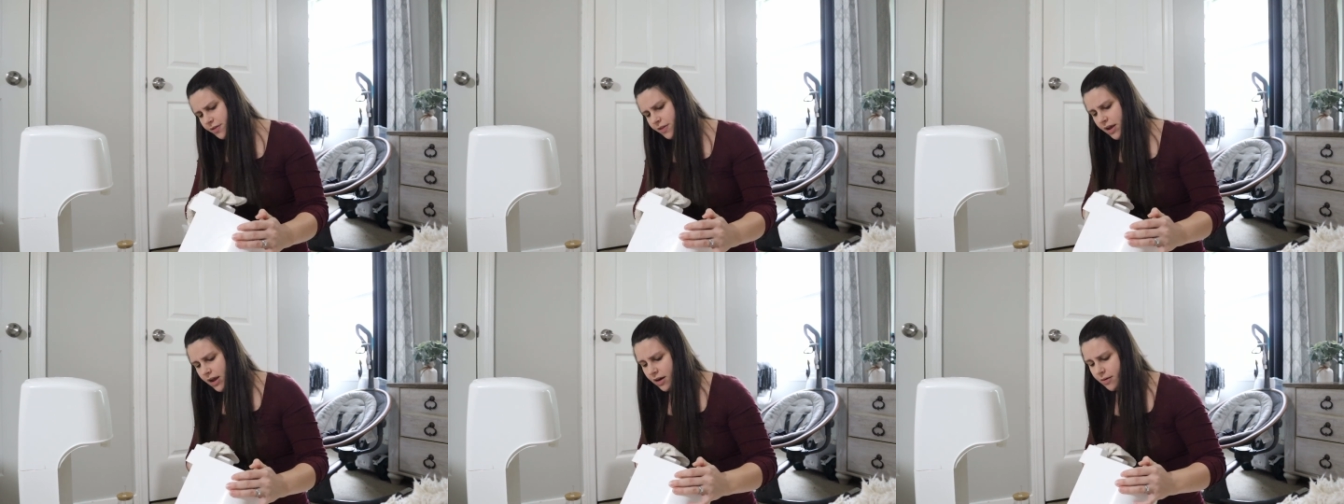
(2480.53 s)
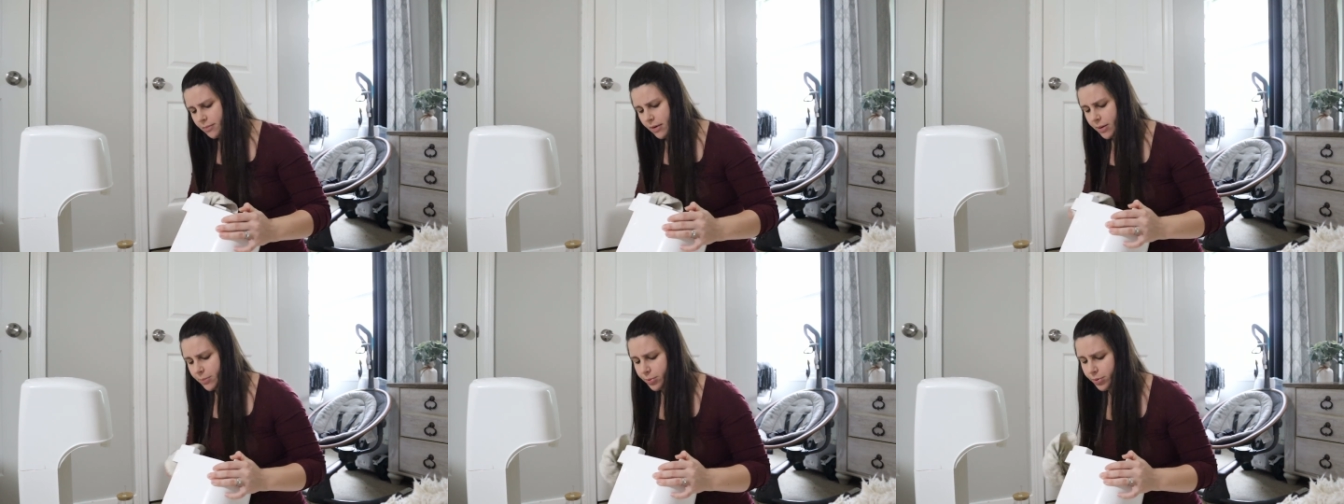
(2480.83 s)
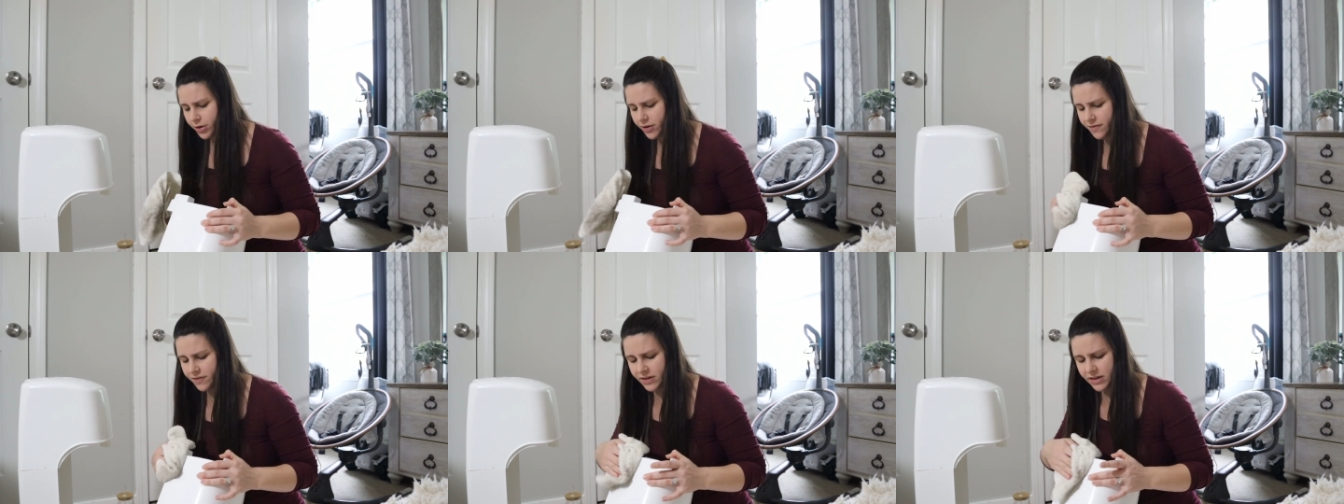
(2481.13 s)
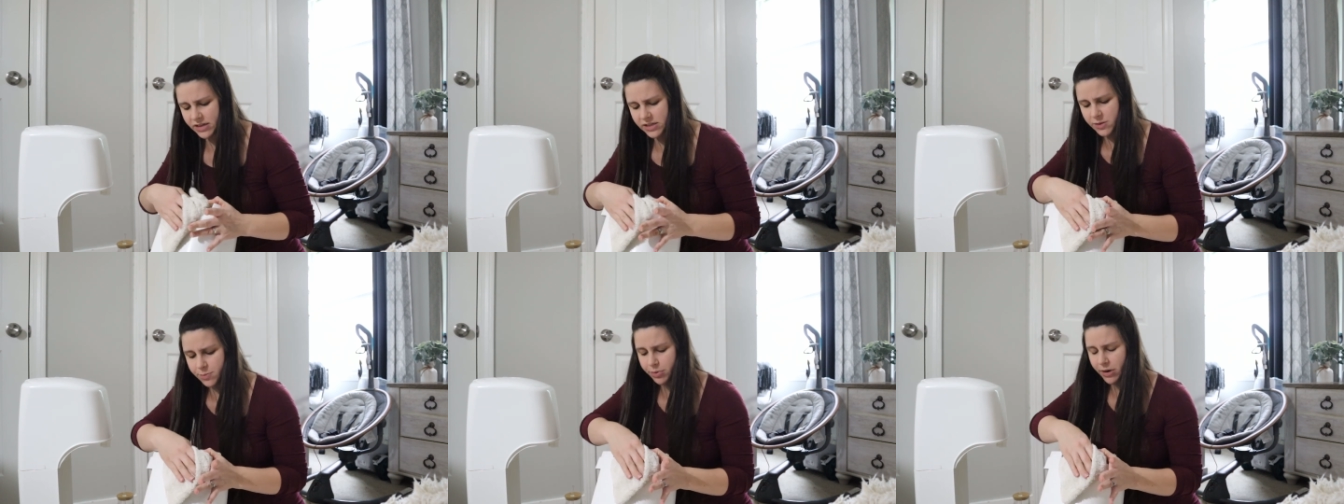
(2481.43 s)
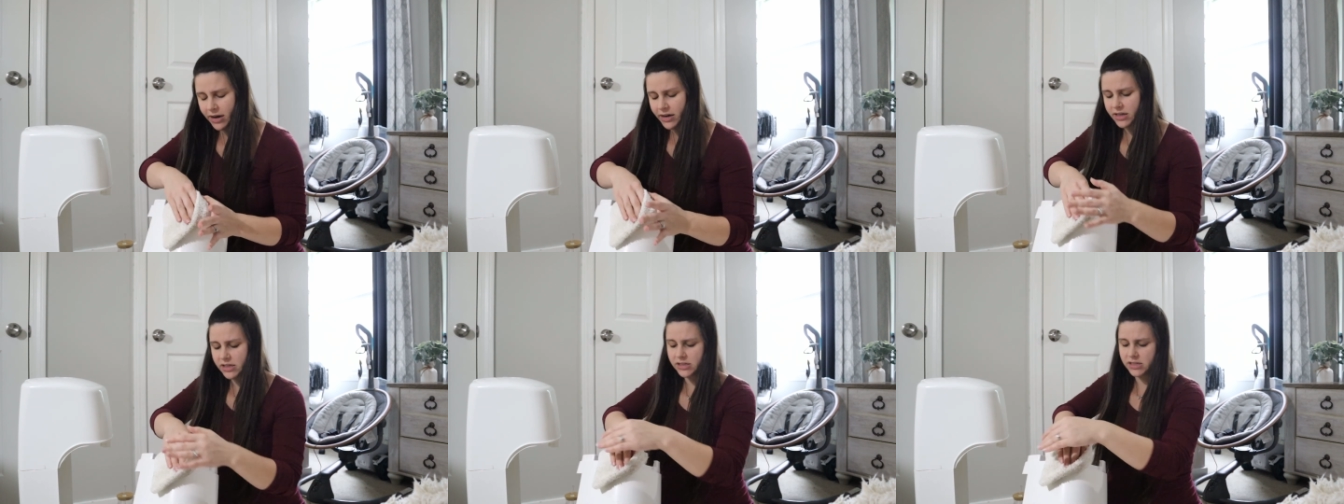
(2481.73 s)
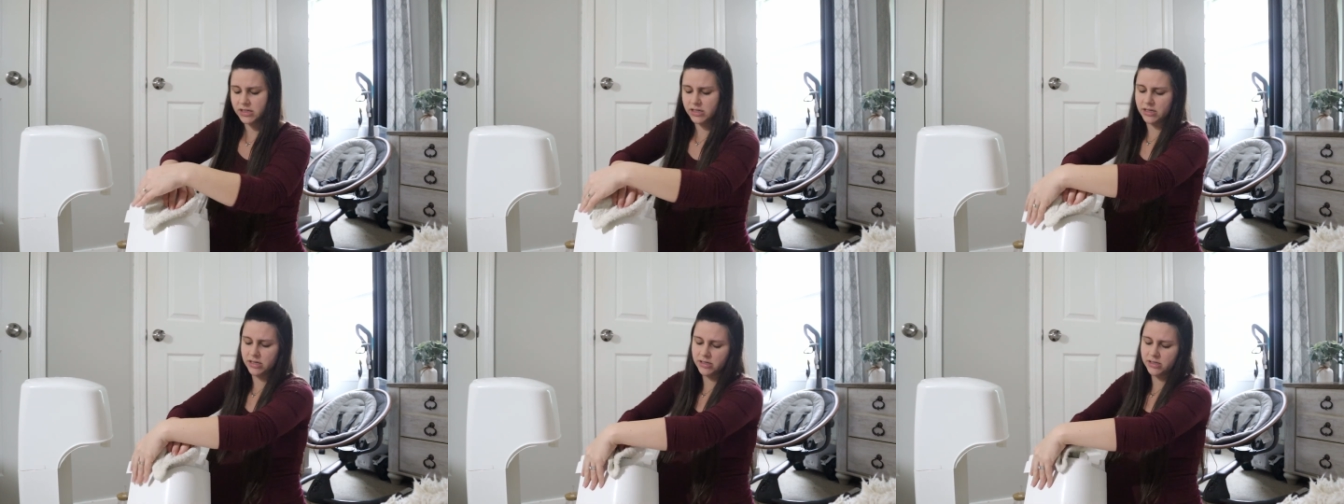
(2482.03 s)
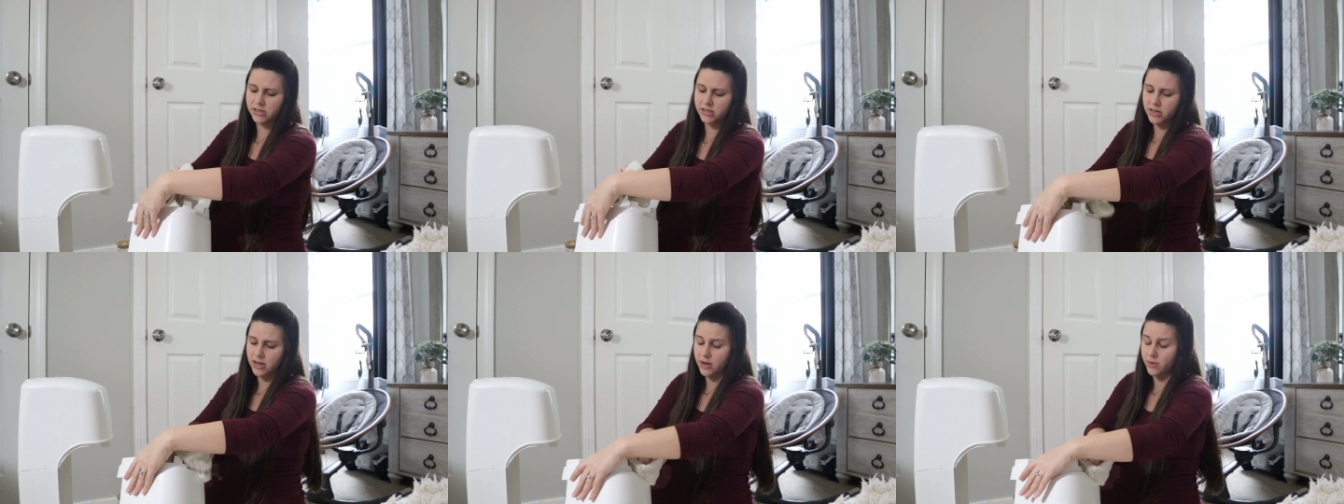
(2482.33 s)
than my previous
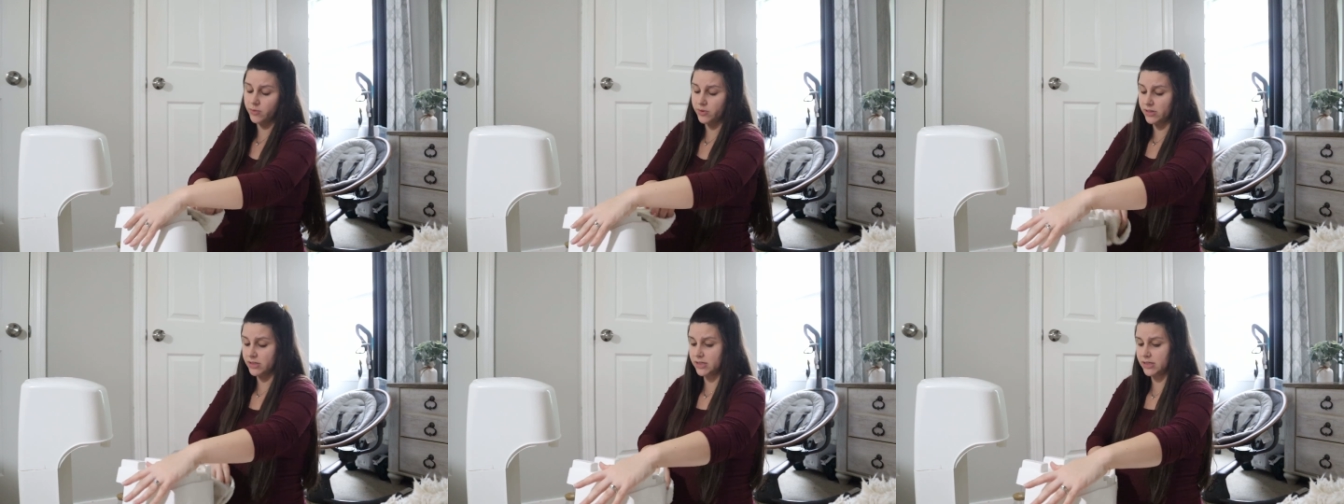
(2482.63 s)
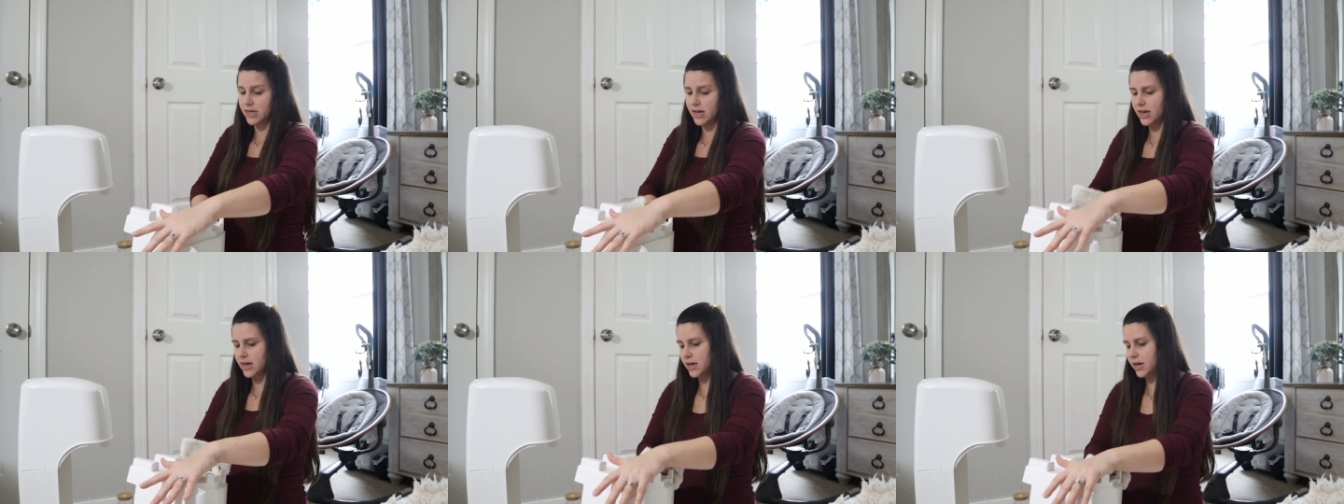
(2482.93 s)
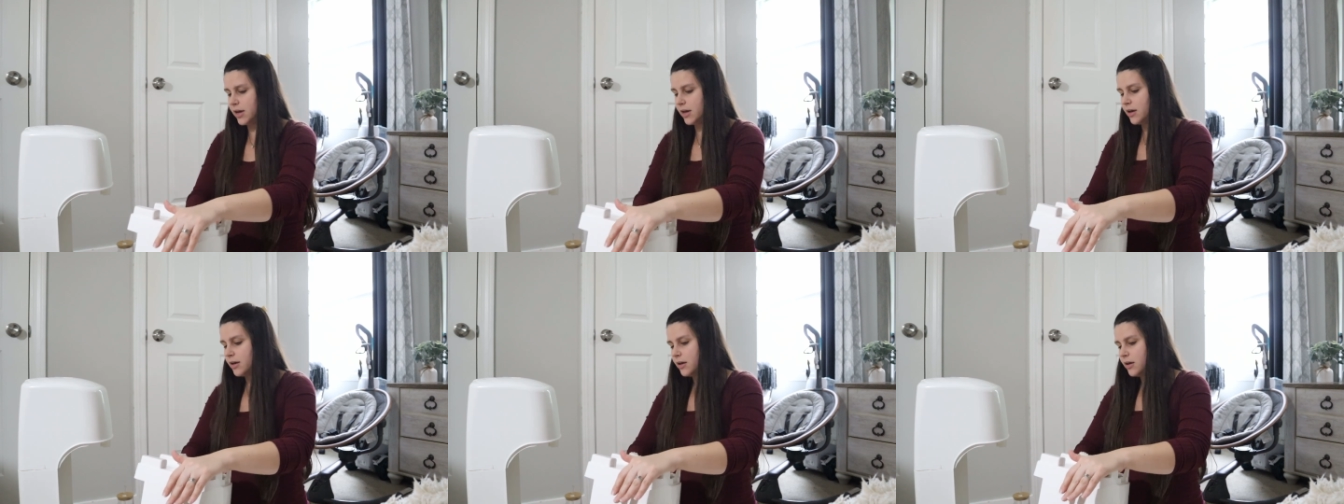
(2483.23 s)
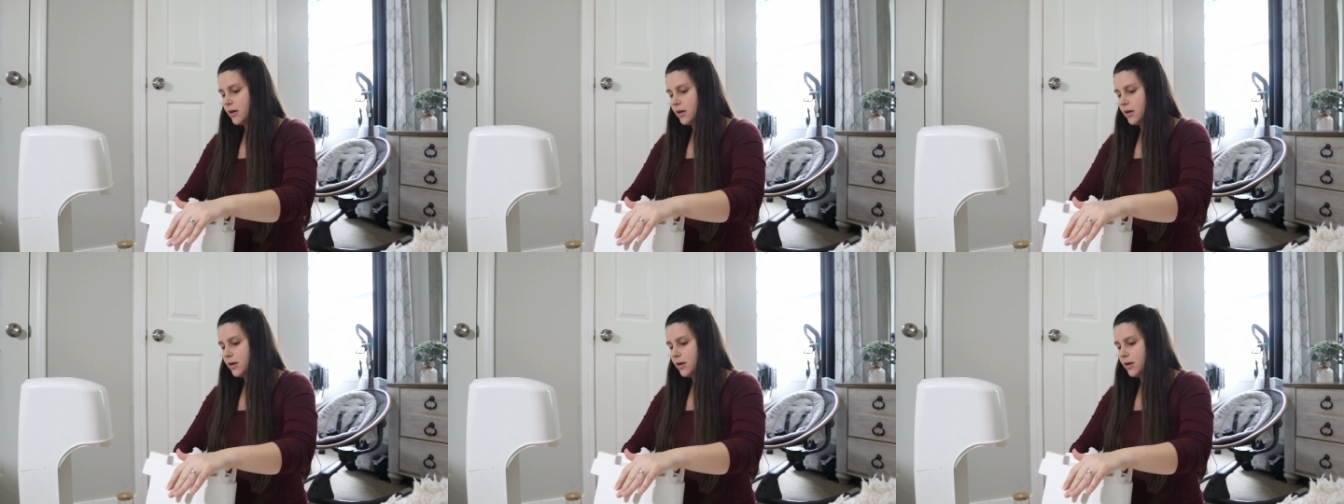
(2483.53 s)
pregnancies, I will say.